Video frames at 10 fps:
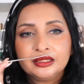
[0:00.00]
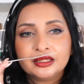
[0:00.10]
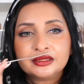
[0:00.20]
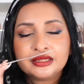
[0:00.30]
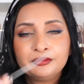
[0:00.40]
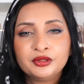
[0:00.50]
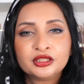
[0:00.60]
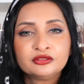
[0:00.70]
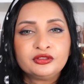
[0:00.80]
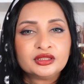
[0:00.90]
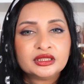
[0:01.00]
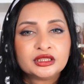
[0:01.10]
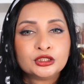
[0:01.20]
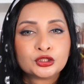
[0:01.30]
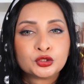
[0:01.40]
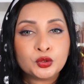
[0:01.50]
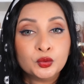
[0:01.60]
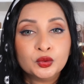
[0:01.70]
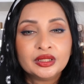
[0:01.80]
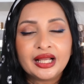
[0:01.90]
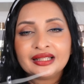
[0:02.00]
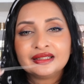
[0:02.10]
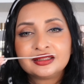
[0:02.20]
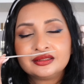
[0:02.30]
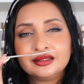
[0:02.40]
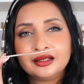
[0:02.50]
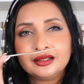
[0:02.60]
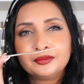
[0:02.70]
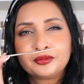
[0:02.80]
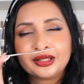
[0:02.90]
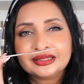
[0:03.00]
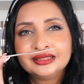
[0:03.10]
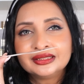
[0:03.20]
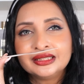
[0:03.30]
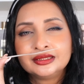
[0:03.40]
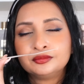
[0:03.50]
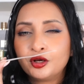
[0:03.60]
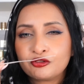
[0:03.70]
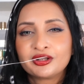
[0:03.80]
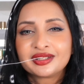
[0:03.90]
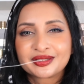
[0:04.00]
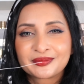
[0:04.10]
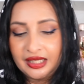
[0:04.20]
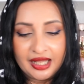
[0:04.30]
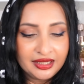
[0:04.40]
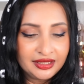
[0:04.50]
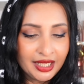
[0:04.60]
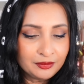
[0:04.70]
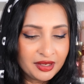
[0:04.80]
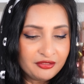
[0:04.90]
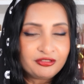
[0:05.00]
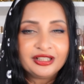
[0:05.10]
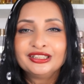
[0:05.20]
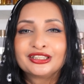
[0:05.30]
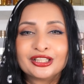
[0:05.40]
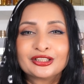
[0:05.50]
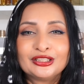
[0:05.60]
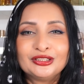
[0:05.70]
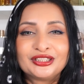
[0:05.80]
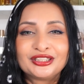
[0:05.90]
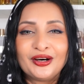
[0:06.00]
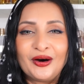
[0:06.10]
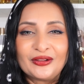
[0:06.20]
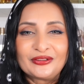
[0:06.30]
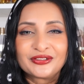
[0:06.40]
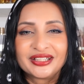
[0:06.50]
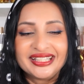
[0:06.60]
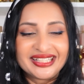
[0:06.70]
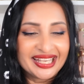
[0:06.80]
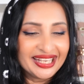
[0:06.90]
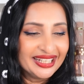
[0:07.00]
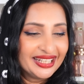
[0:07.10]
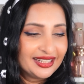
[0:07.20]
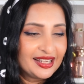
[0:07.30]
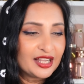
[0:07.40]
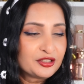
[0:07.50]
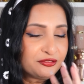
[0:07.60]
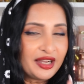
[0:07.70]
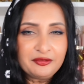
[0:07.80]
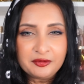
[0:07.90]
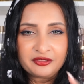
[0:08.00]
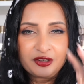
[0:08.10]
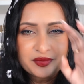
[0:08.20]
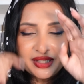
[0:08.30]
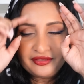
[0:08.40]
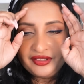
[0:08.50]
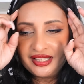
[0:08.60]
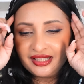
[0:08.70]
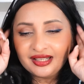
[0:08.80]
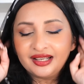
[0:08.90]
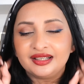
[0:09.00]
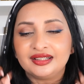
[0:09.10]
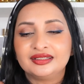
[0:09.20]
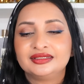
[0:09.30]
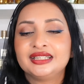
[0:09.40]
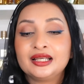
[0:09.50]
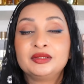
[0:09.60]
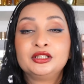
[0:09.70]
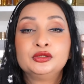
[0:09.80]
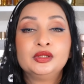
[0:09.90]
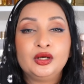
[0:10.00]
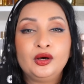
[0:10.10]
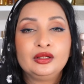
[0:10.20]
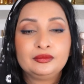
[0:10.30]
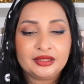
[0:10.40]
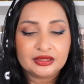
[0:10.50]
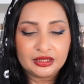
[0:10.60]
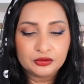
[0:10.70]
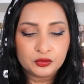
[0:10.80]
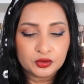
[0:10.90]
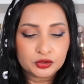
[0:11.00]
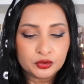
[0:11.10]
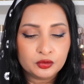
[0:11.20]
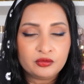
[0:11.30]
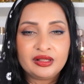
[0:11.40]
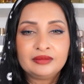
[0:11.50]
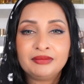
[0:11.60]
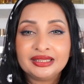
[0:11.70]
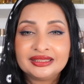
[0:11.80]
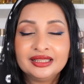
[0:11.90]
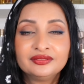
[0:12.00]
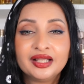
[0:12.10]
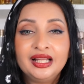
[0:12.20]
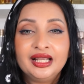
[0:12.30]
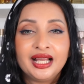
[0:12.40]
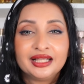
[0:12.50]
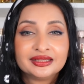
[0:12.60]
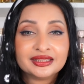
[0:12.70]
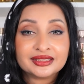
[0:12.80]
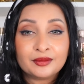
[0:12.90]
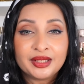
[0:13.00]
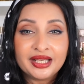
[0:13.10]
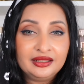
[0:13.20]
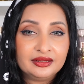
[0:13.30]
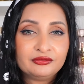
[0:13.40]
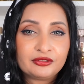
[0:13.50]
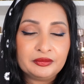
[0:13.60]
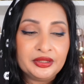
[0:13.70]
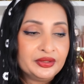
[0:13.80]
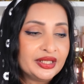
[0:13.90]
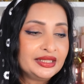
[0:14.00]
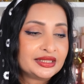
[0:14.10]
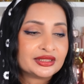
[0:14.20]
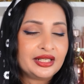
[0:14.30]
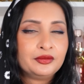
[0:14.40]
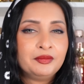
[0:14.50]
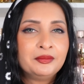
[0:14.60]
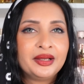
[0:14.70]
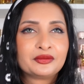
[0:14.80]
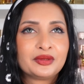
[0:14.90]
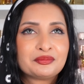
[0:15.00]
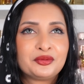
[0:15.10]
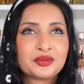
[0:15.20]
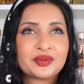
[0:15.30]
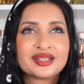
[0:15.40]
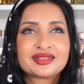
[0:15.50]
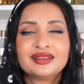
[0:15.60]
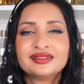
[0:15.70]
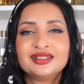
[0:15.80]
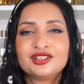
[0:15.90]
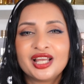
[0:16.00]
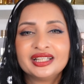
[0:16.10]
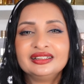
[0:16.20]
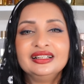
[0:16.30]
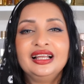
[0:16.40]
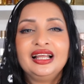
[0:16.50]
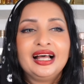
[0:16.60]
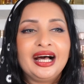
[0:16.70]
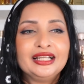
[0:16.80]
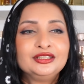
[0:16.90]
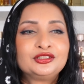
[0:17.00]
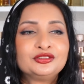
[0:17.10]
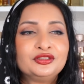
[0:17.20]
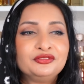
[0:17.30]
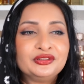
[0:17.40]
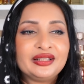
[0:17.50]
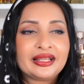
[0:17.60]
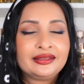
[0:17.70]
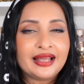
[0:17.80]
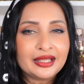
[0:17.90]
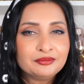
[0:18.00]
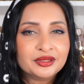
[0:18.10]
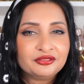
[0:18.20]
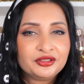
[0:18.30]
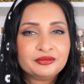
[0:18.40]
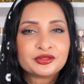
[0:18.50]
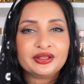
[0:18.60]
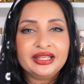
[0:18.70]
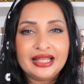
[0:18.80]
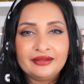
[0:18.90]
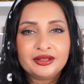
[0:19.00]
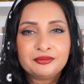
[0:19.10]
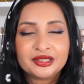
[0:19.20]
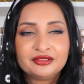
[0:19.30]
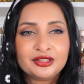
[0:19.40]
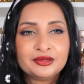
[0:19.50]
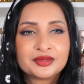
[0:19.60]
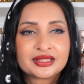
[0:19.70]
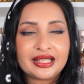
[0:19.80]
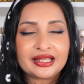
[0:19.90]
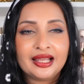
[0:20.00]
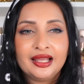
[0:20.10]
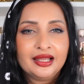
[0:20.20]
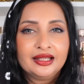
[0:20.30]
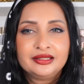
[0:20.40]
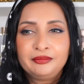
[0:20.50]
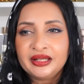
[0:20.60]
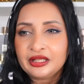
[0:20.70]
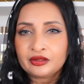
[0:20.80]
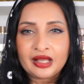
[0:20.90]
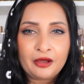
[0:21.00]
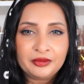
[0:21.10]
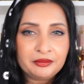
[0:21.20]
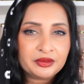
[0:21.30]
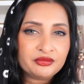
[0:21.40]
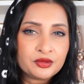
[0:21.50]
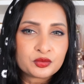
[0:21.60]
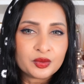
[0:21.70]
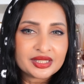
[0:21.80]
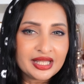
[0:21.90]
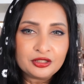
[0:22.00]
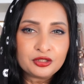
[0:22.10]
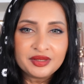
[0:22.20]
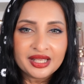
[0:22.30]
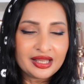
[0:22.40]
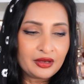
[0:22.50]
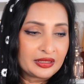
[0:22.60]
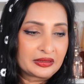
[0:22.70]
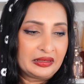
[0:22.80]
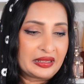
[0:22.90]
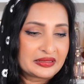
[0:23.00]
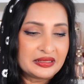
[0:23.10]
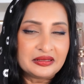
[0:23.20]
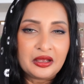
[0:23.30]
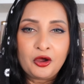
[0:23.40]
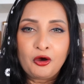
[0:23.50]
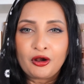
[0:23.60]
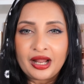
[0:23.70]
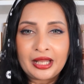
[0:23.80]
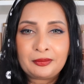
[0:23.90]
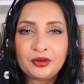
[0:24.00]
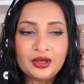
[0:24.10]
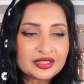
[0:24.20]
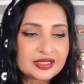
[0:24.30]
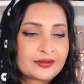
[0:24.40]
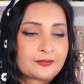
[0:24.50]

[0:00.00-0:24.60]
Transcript: The temperature for this is cool and the presence is moderate. And that, my friends, concludes the haul for the day. I do 5 perfumes every time I do a haul because I don't want to overwhelm myself. And this is something I learned from you guys, because I remember at one point when I started the channel, I used to review like 9 perfumes or 11 perfumes, like depending on how many perfumes were sent to me and I had collected or I had bought.